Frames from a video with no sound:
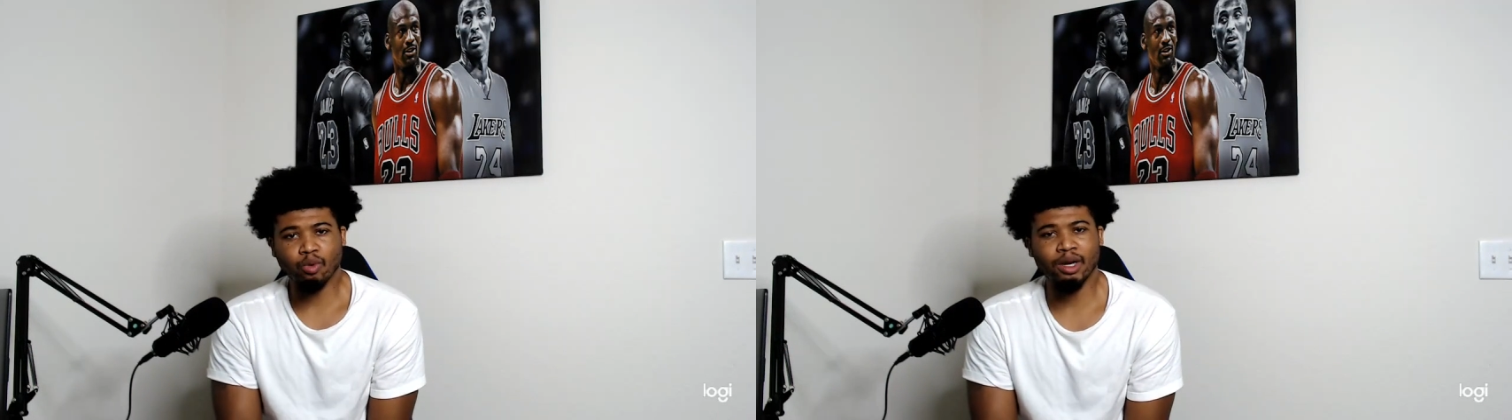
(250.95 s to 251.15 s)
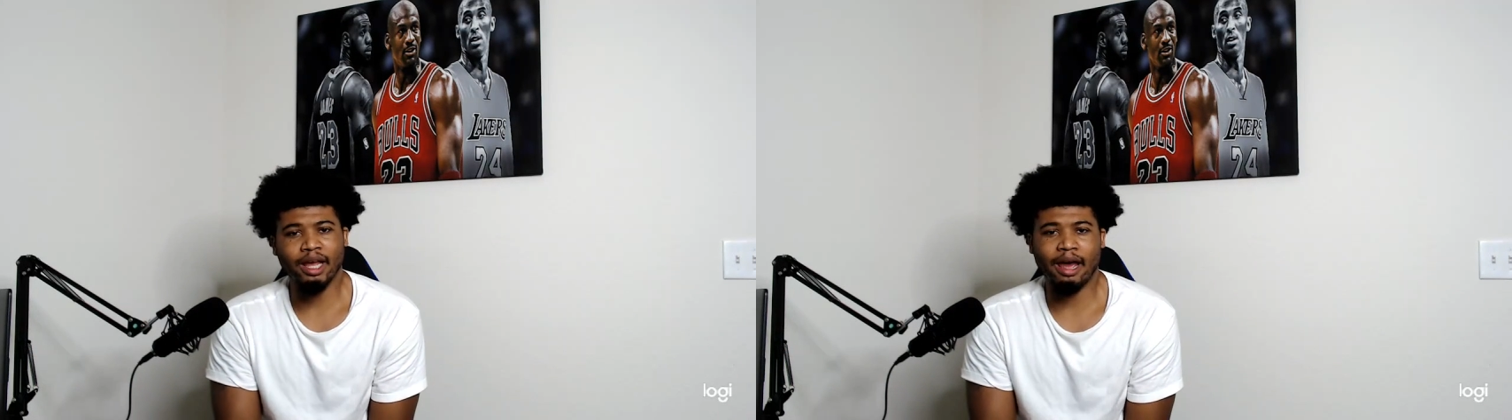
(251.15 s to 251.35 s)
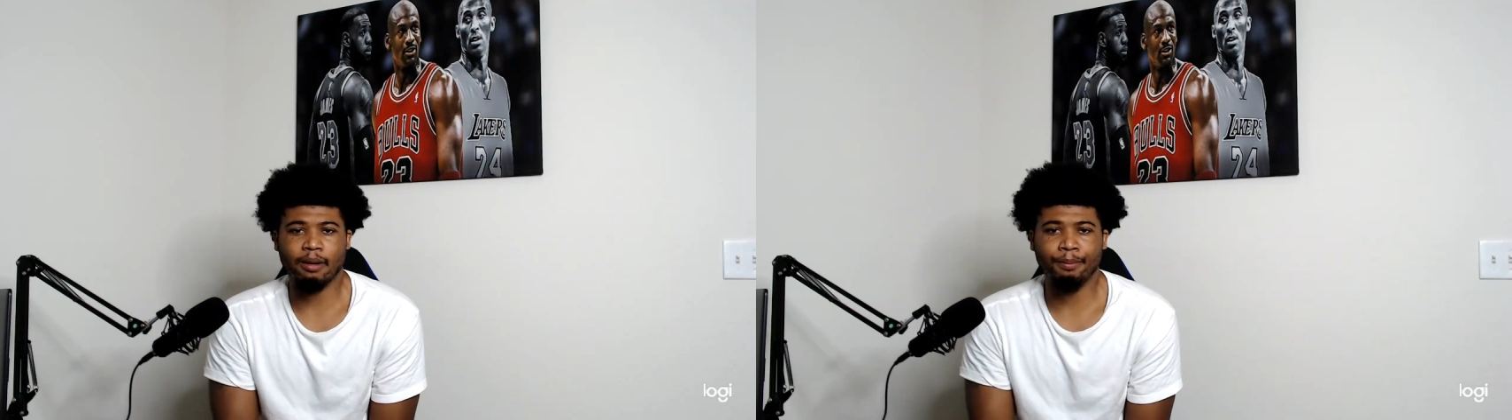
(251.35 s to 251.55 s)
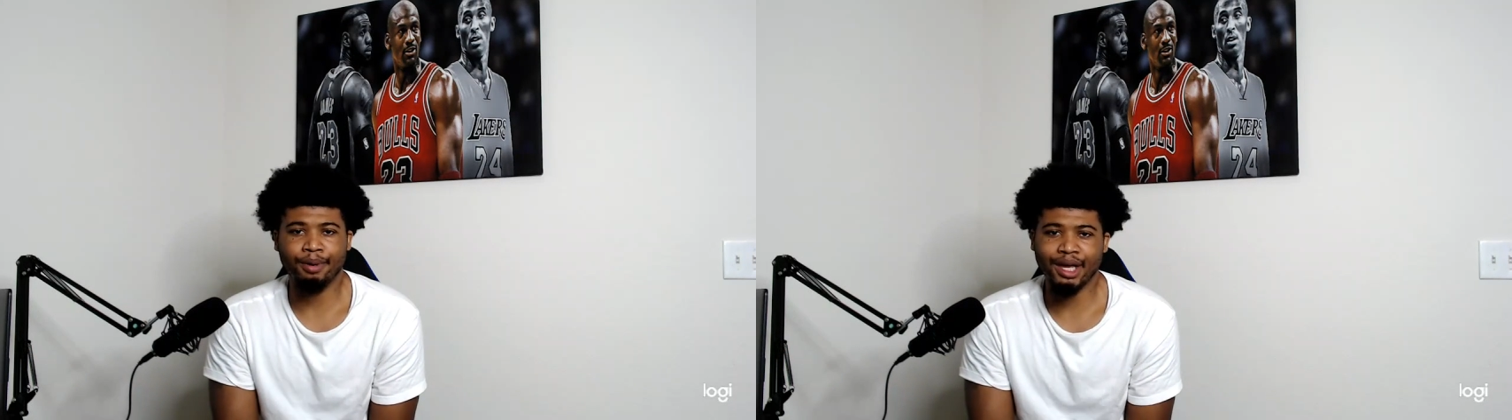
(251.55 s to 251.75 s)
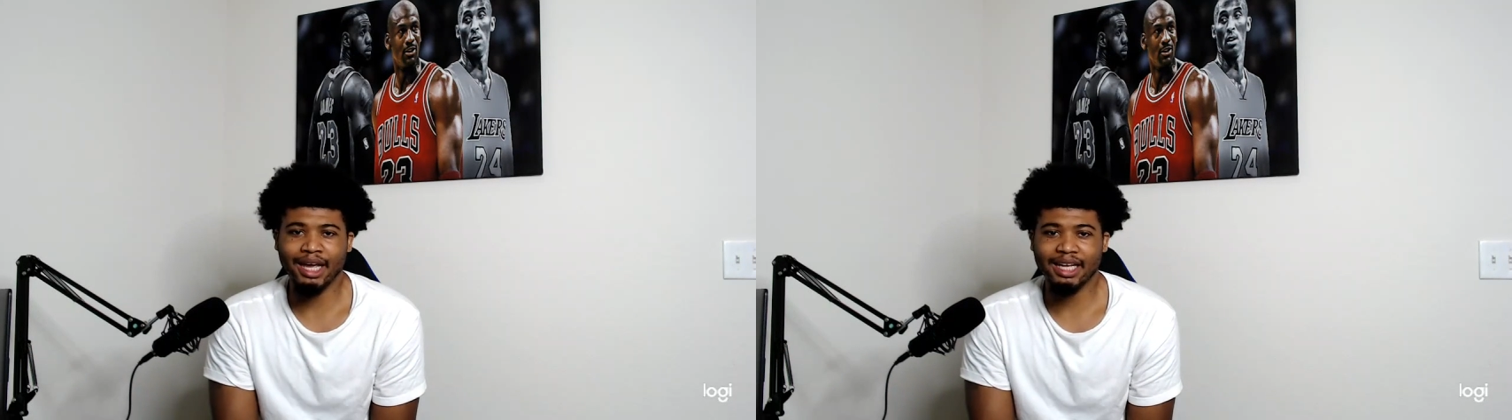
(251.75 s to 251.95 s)
really have the
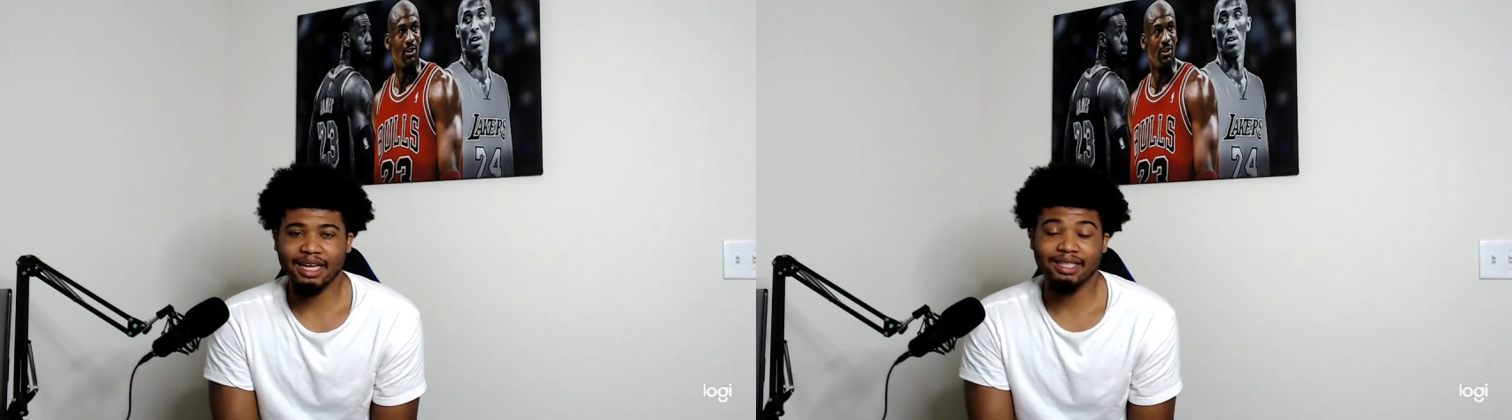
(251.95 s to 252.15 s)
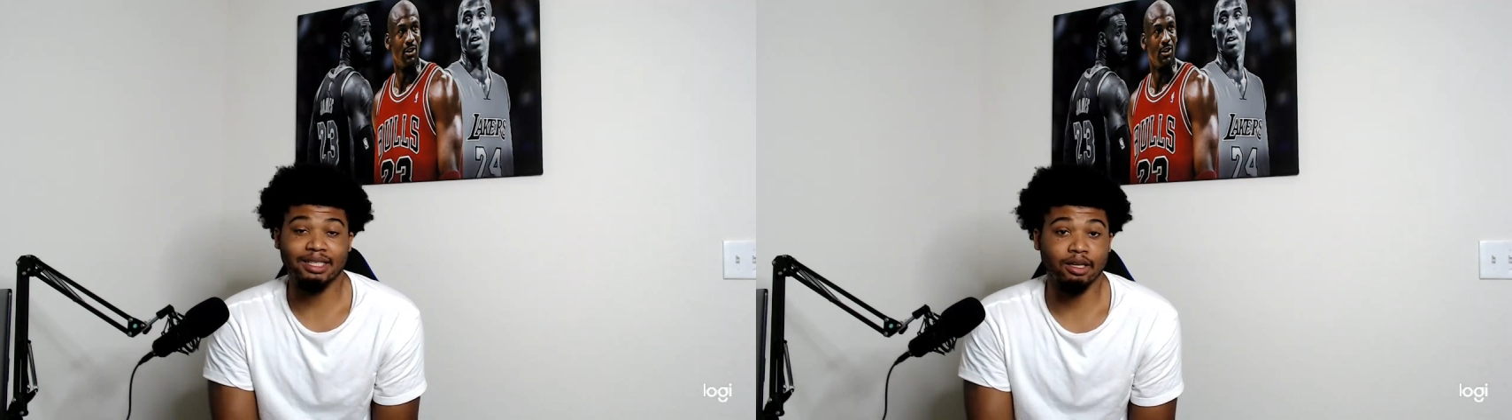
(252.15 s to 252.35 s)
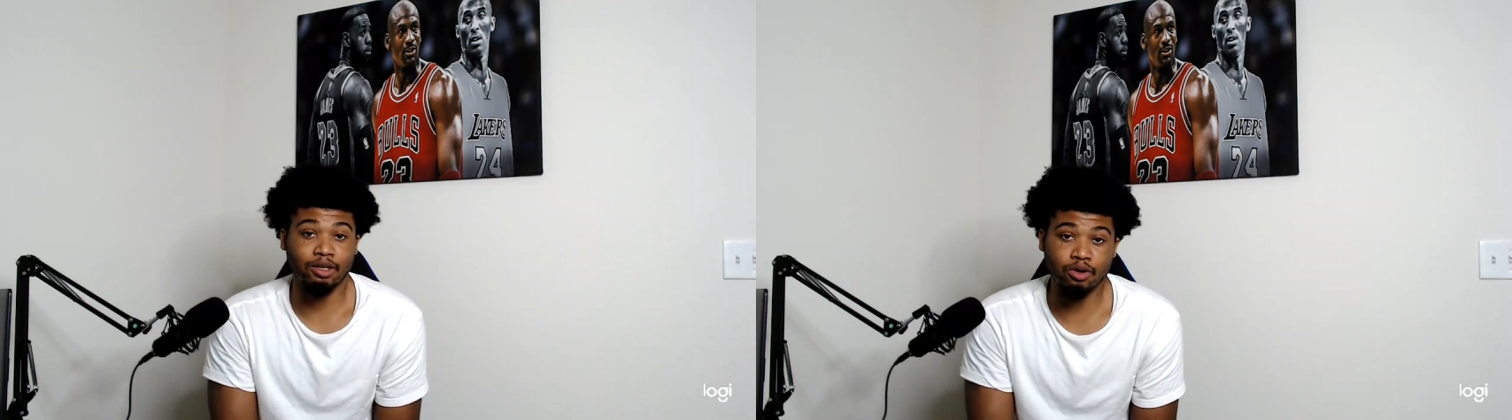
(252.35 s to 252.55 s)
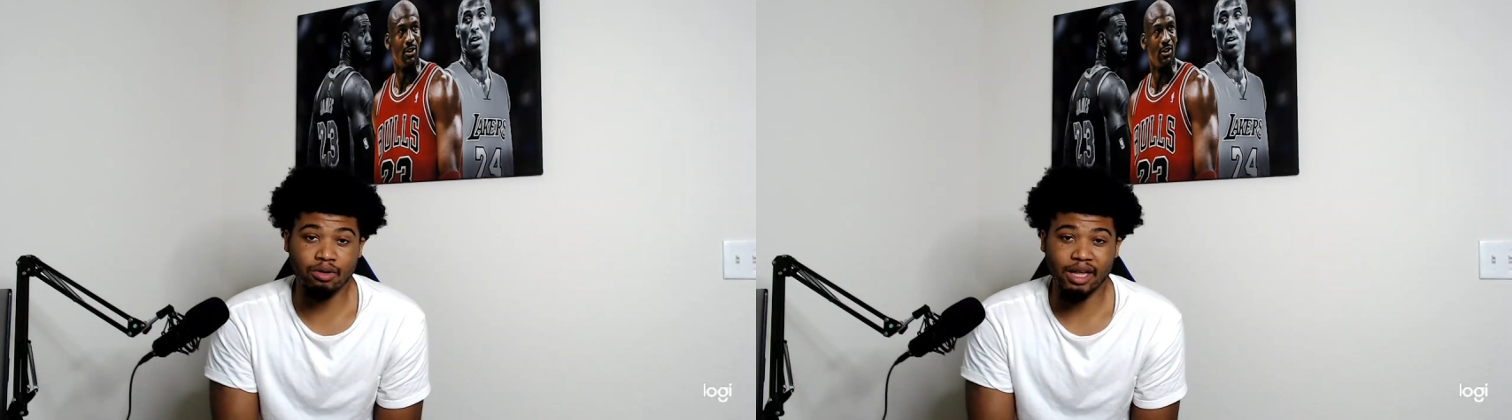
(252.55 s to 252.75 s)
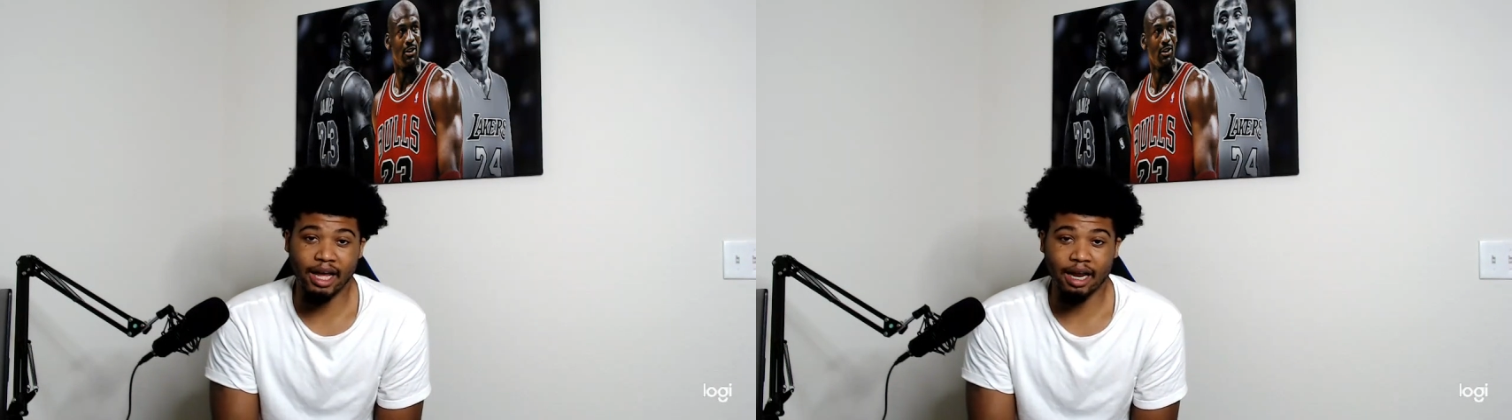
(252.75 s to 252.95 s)
big to do that.